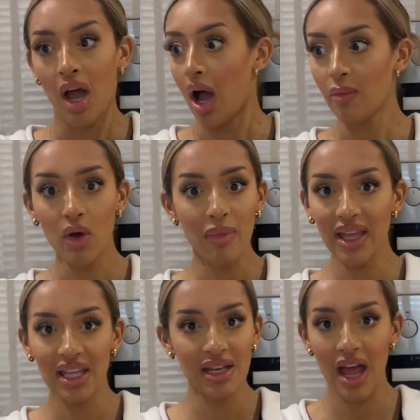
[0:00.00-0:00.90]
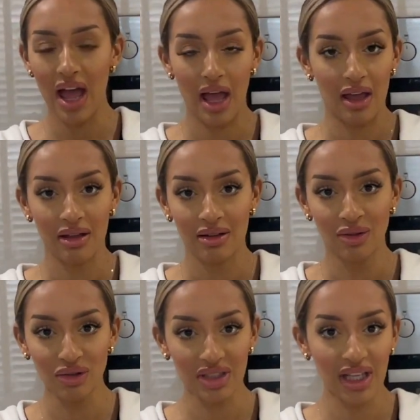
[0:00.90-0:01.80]
I'm not making that.
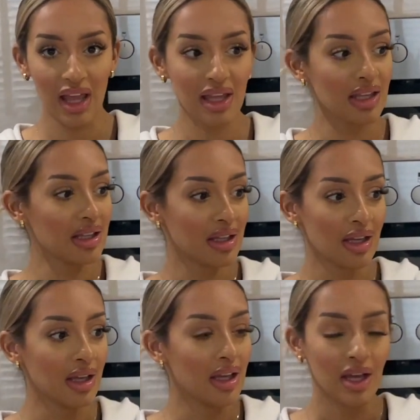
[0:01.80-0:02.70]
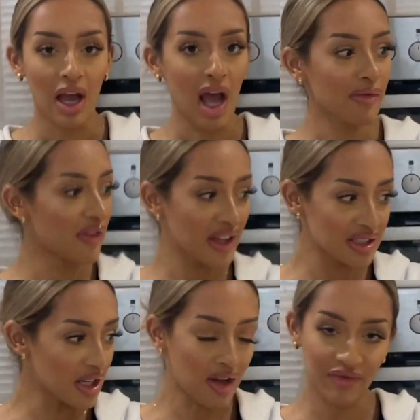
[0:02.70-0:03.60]
Not today. I've had
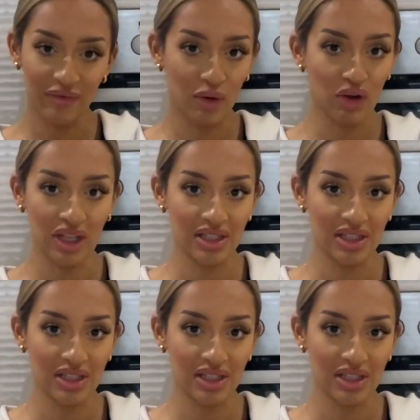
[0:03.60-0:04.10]
enough cooking